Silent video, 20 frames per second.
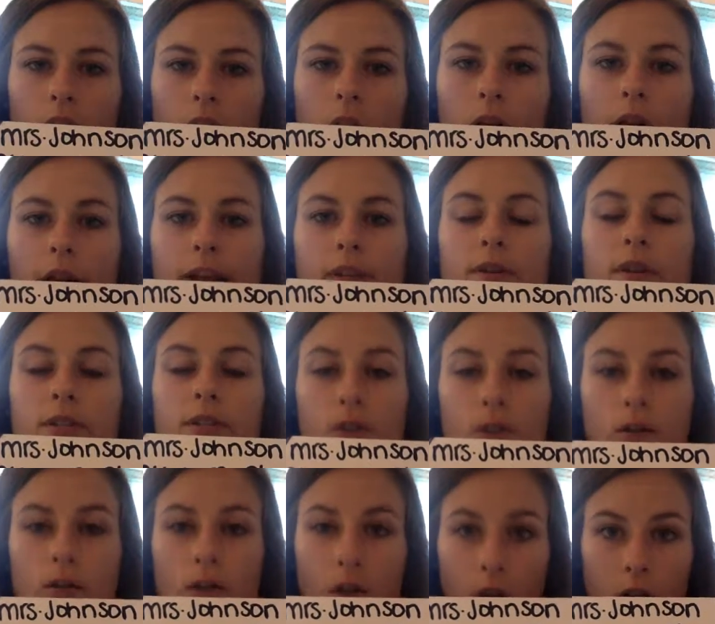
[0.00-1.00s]
All right, so I
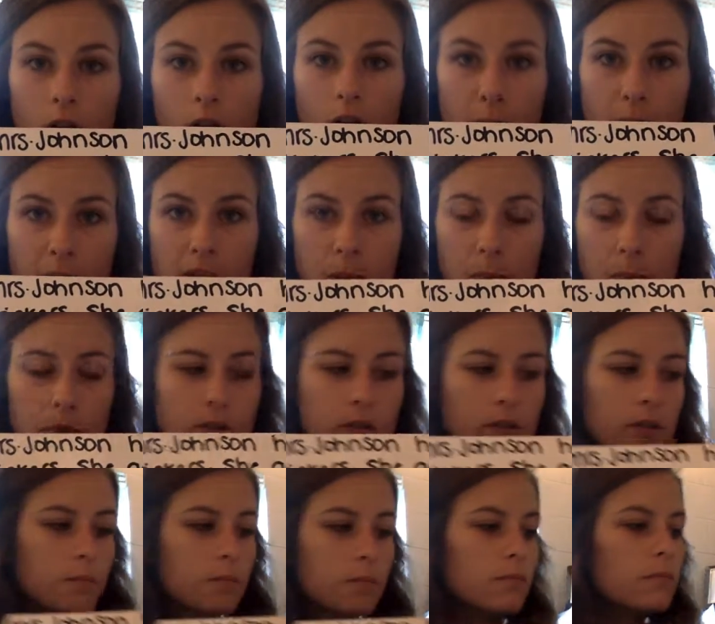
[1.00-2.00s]
circled all of my numbers.